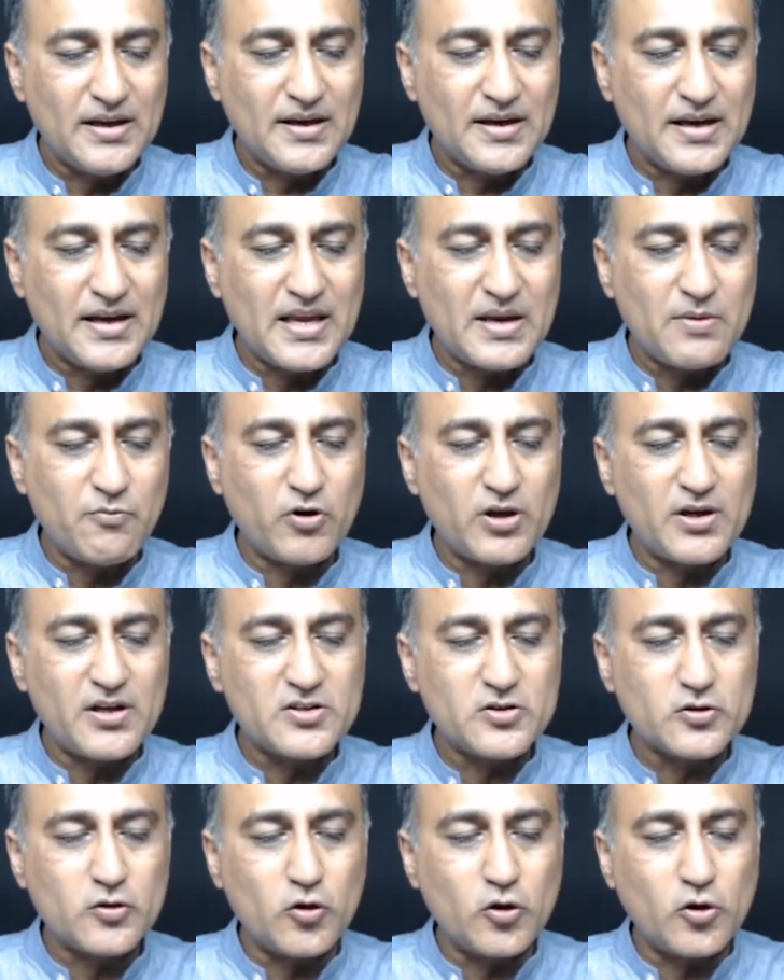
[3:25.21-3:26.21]
Name1
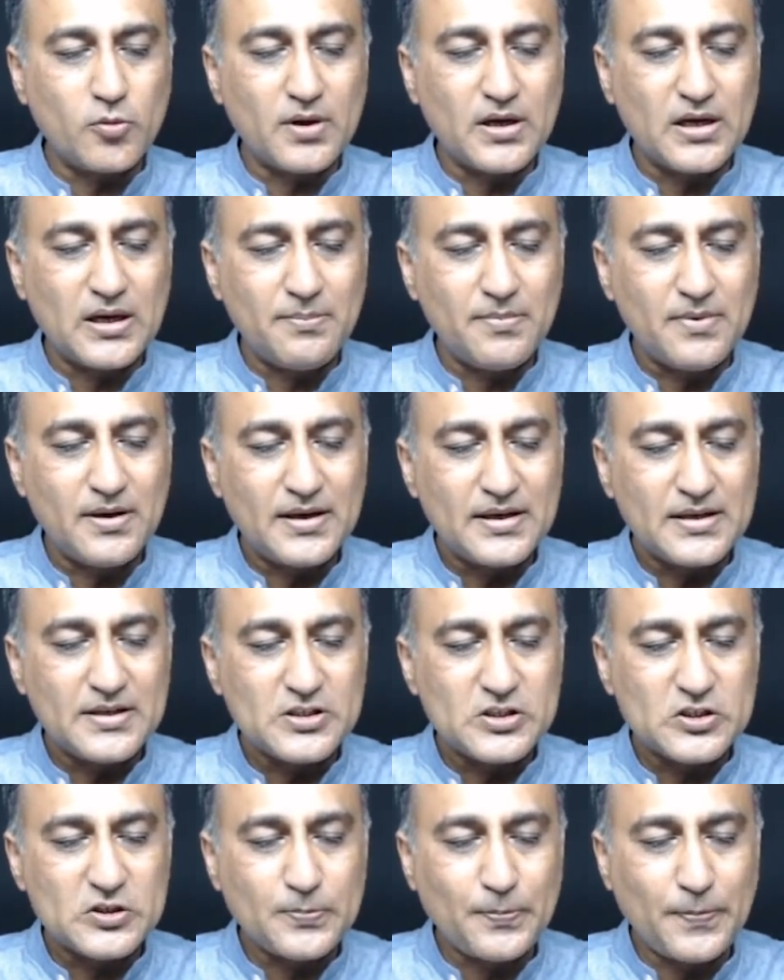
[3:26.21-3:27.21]
is going to become
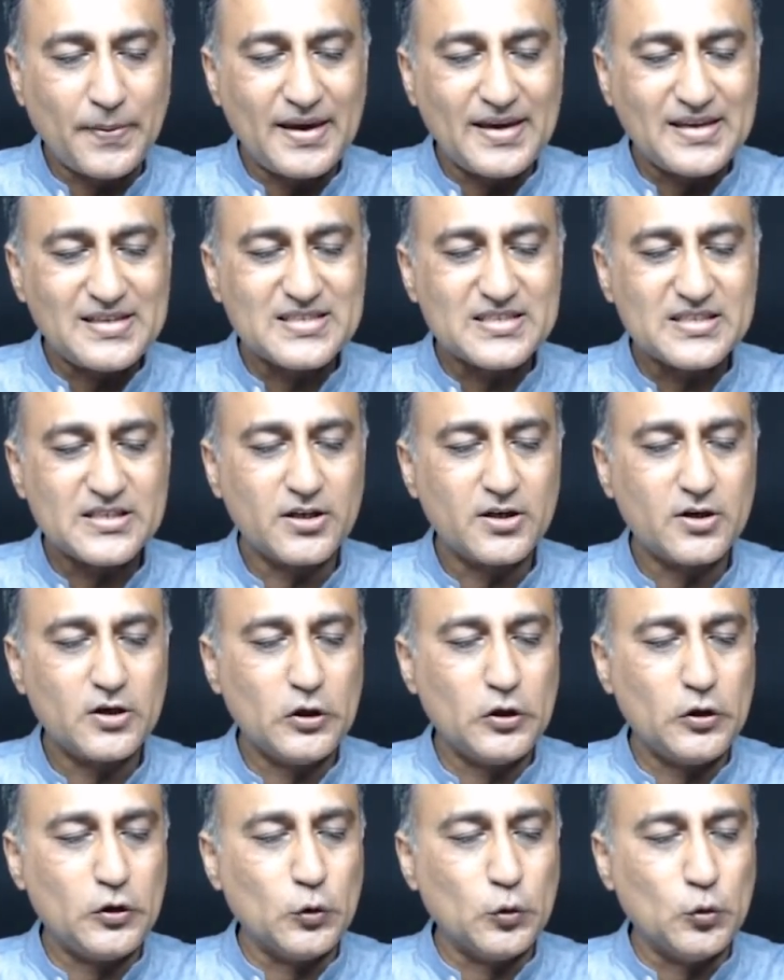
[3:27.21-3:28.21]
space
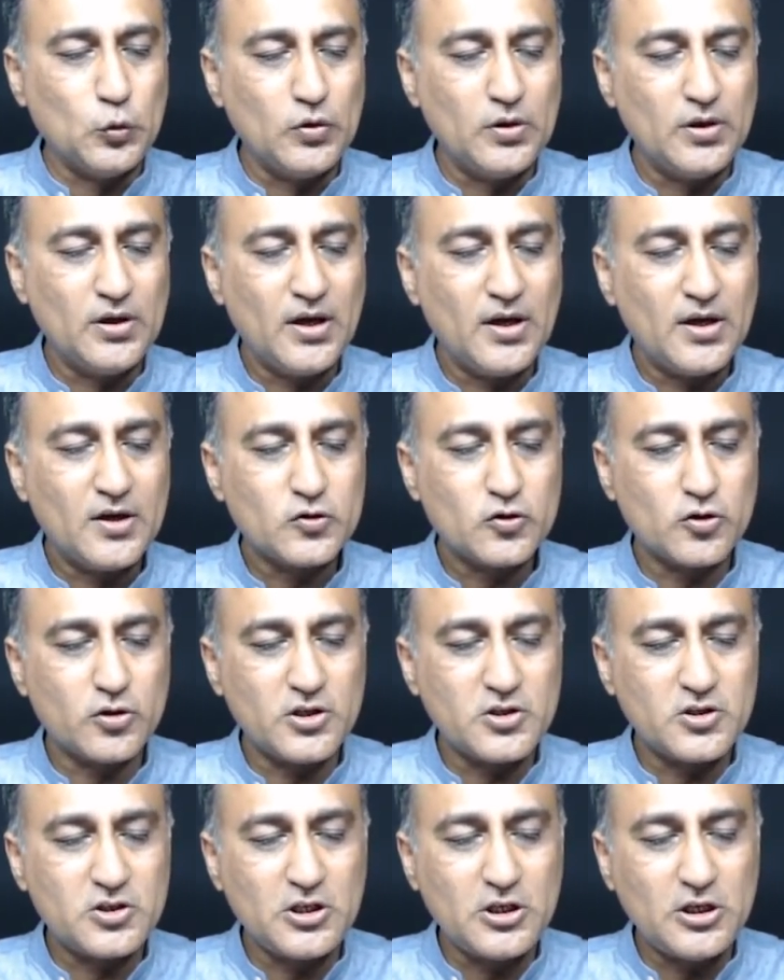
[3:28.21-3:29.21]
Dune. So the
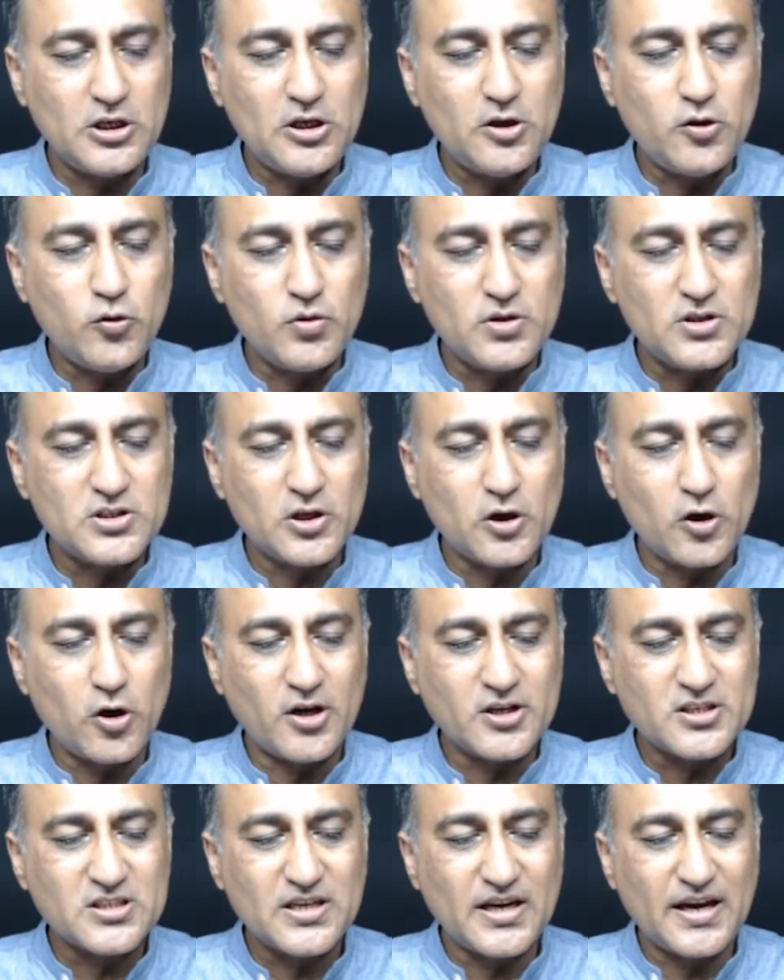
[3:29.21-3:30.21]
GEU is
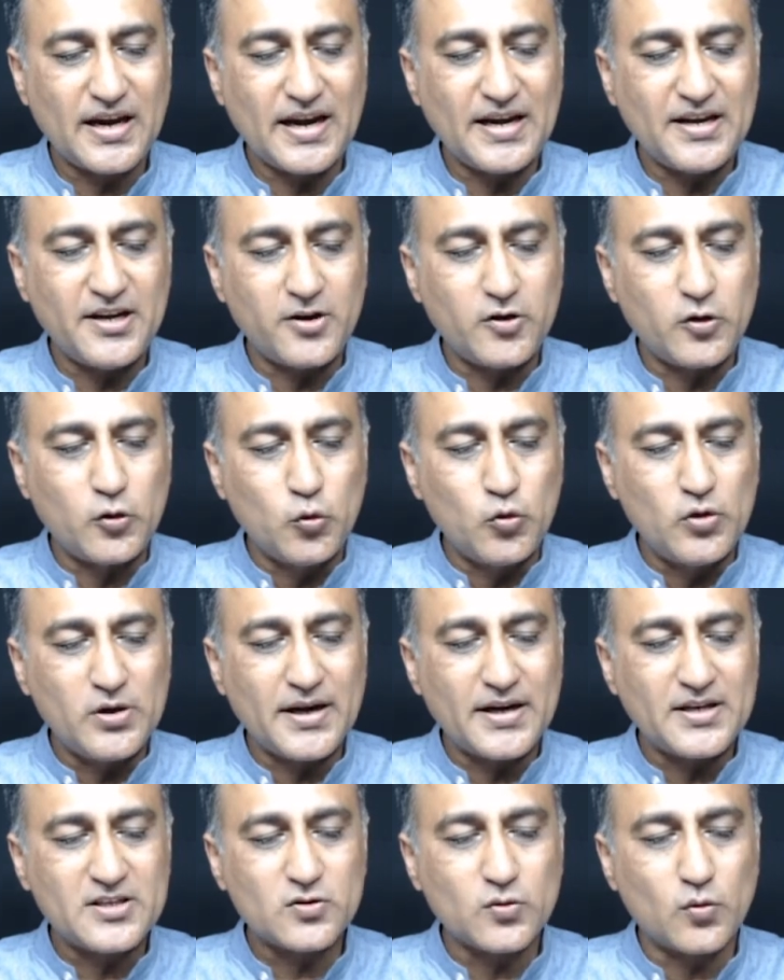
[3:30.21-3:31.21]
lost and Dune
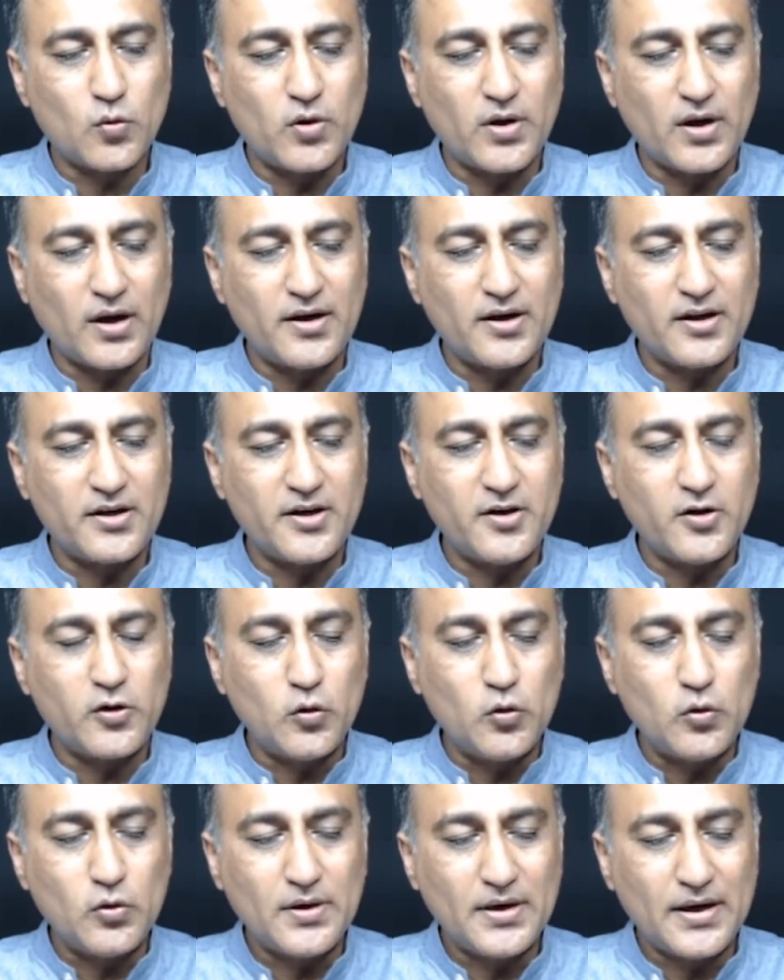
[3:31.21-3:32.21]
gets overwritten
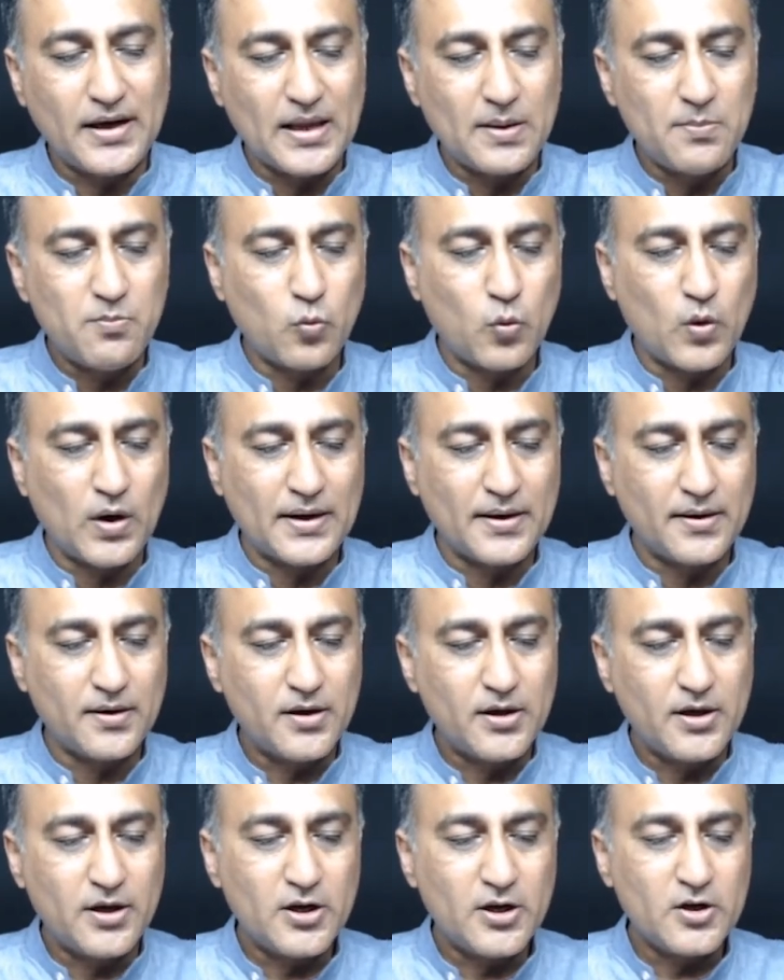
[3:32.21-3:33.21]
into name1.